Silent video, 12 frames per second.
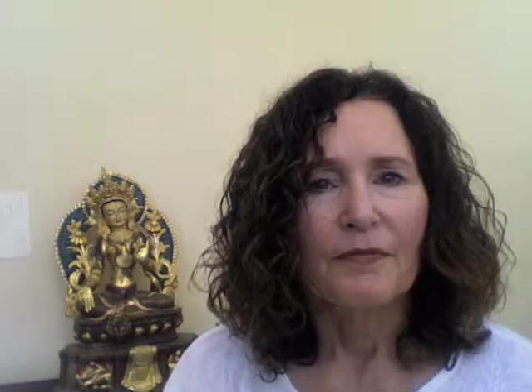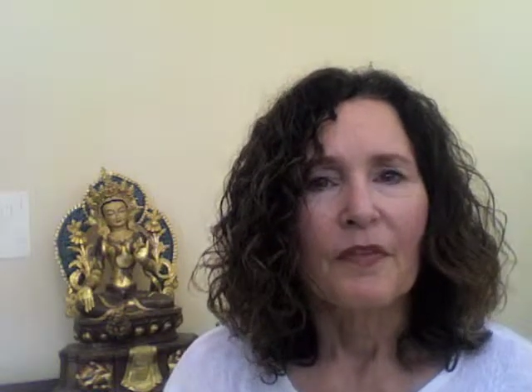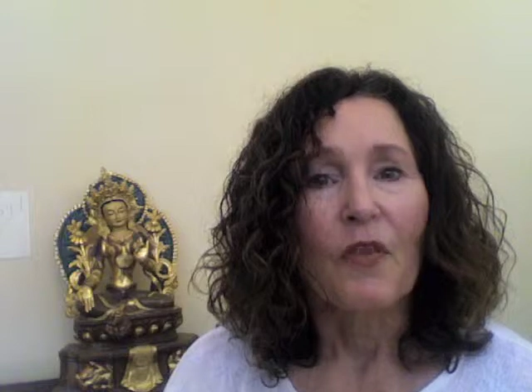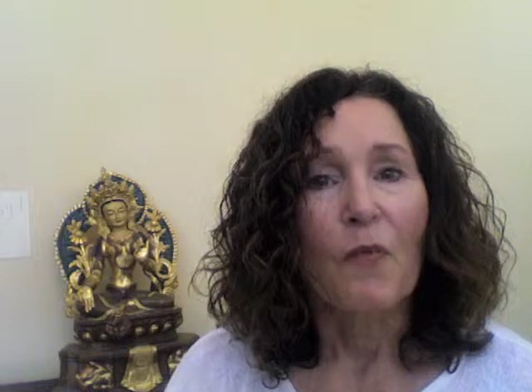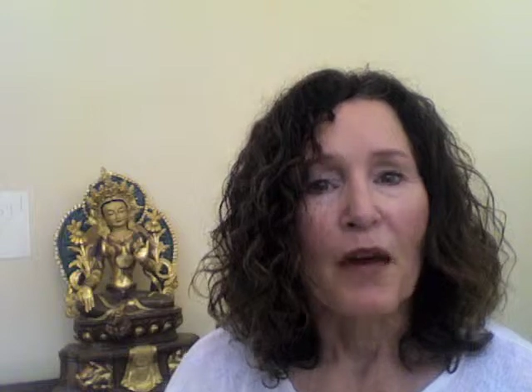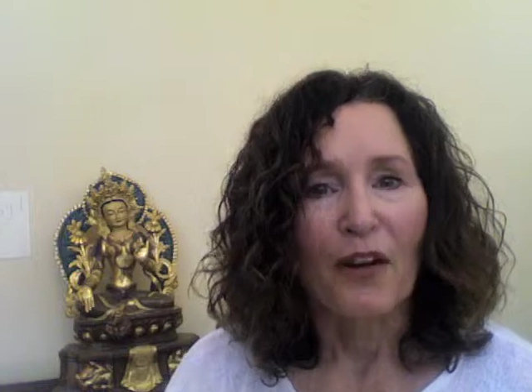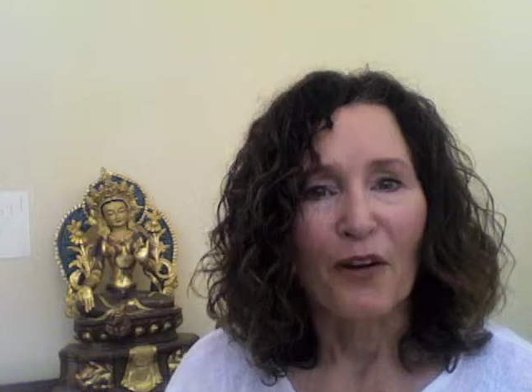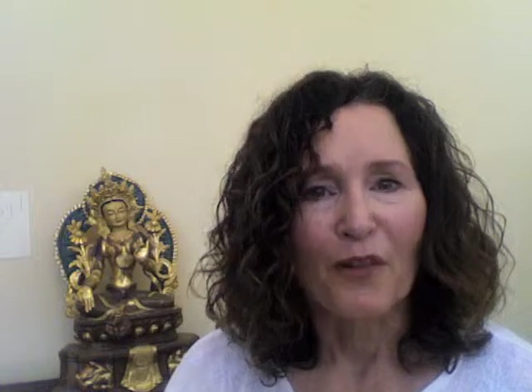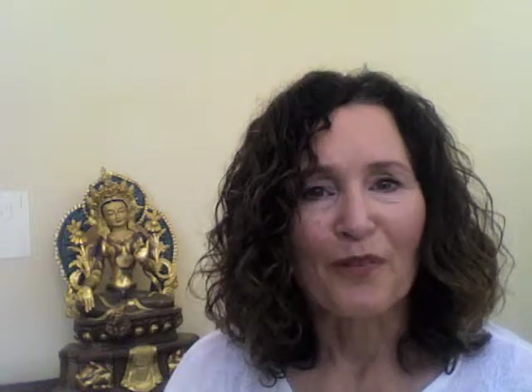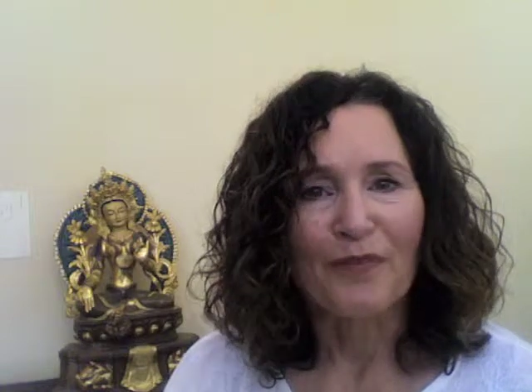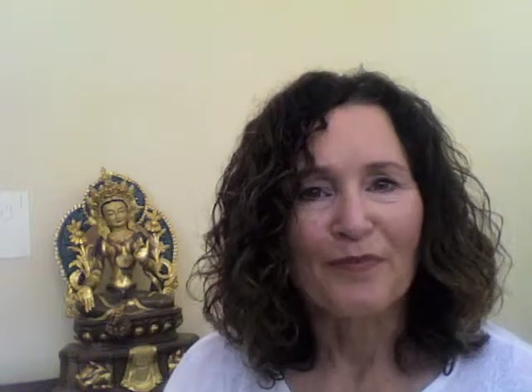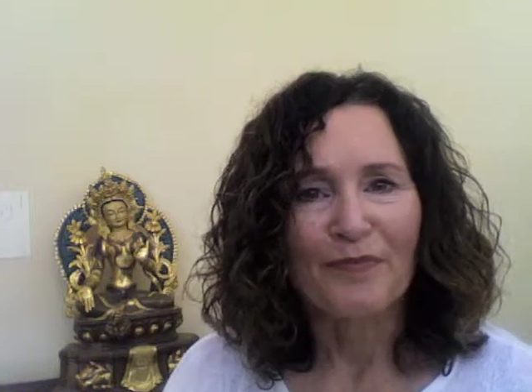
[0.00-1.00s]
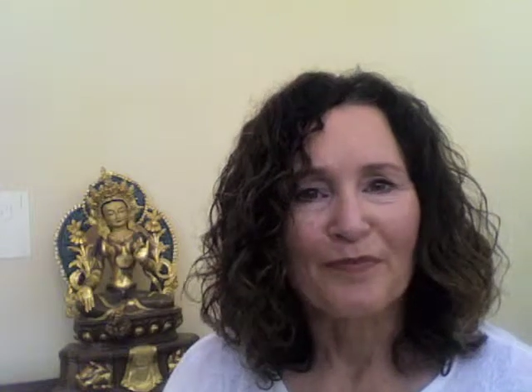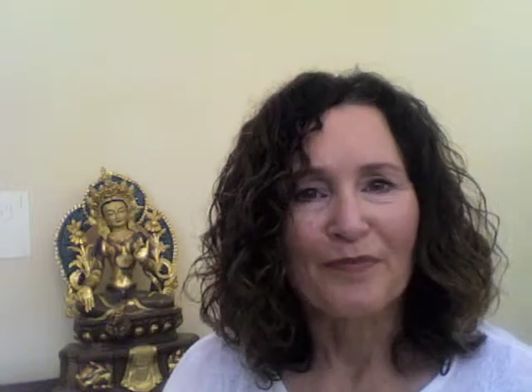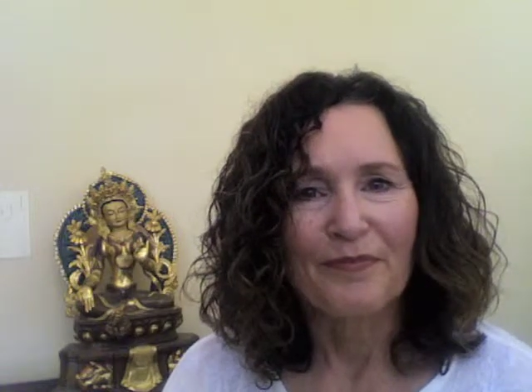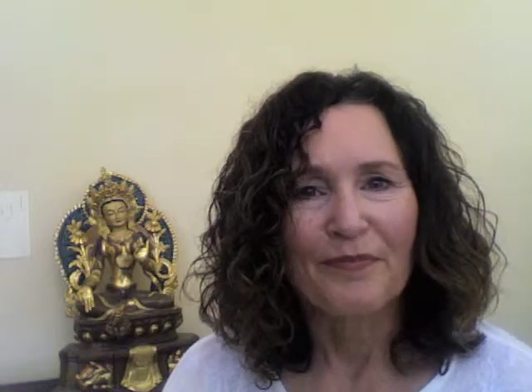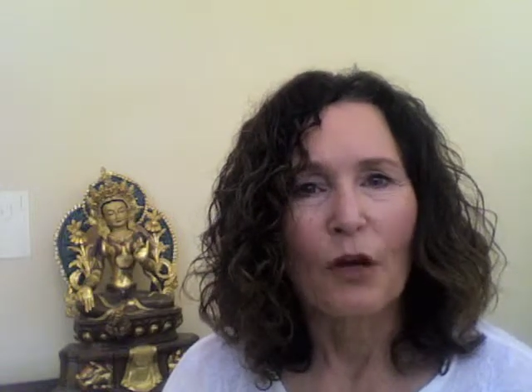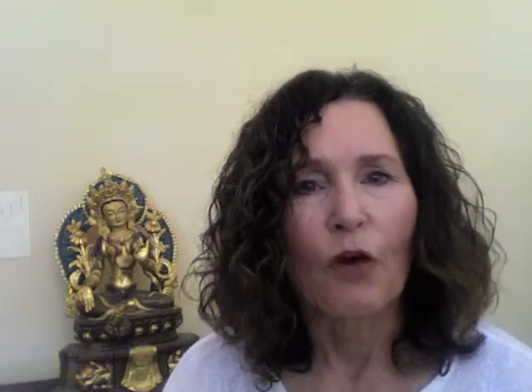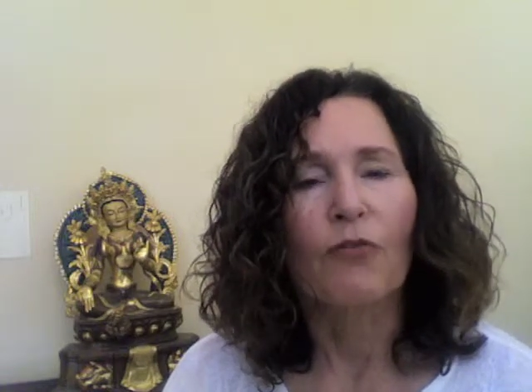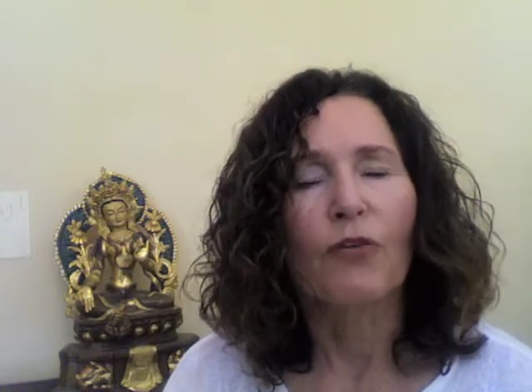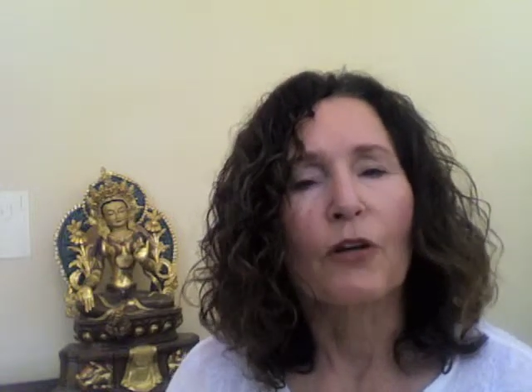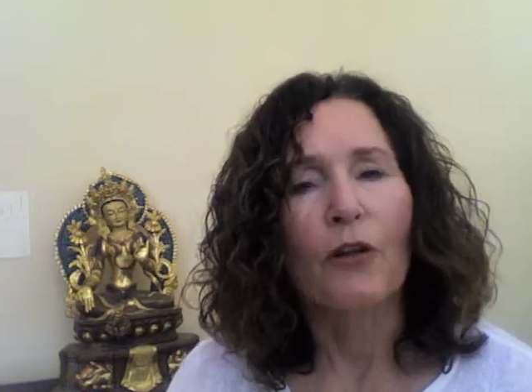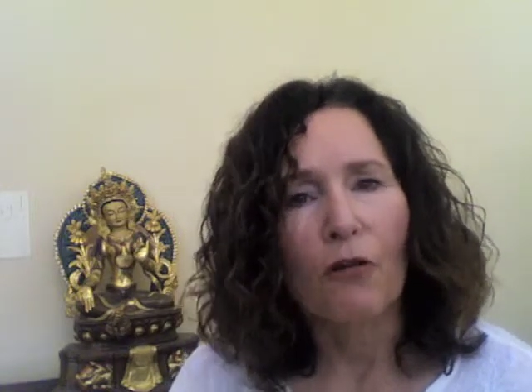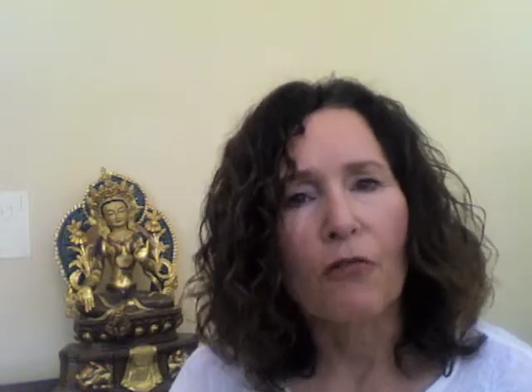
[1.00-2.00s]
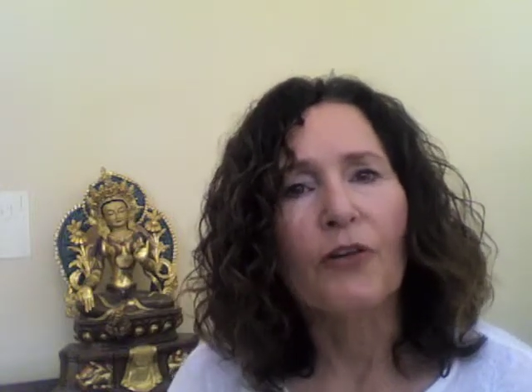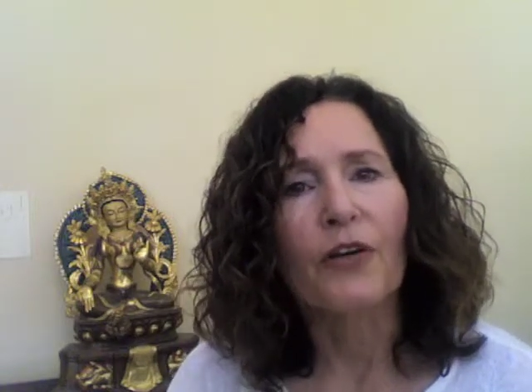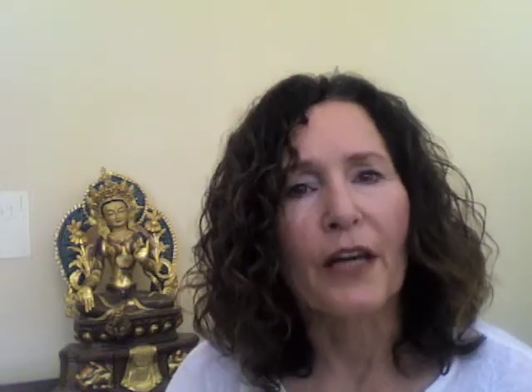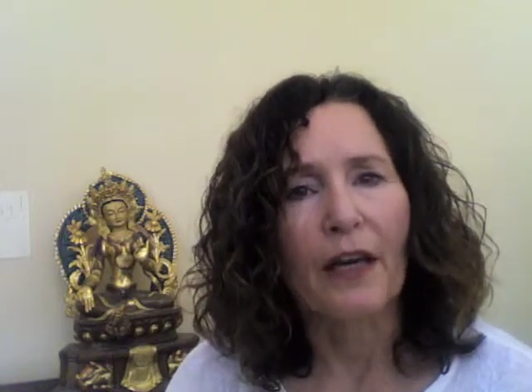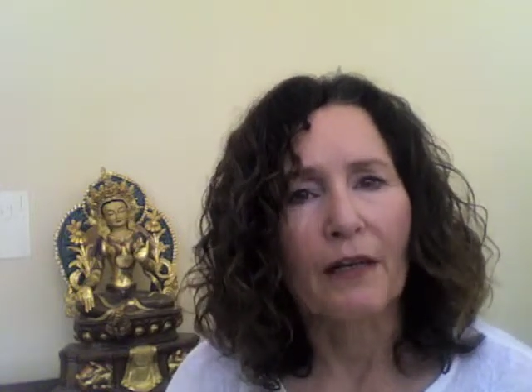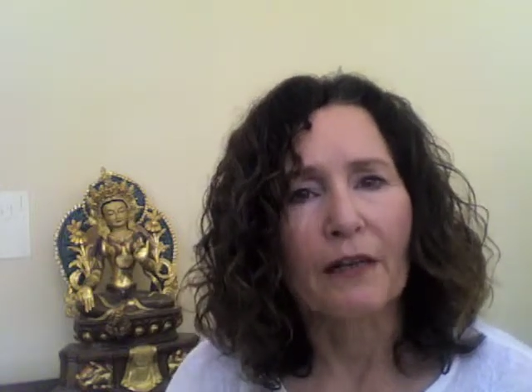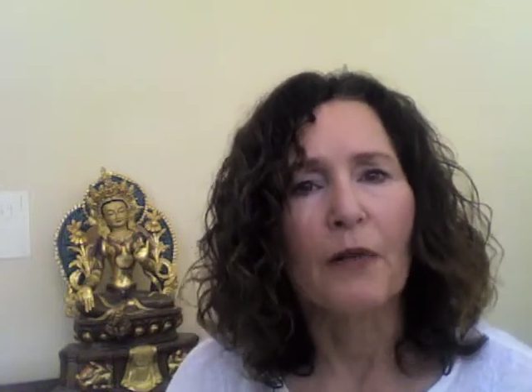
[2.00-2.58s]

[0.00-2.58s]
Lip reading: The meadow, over and over again,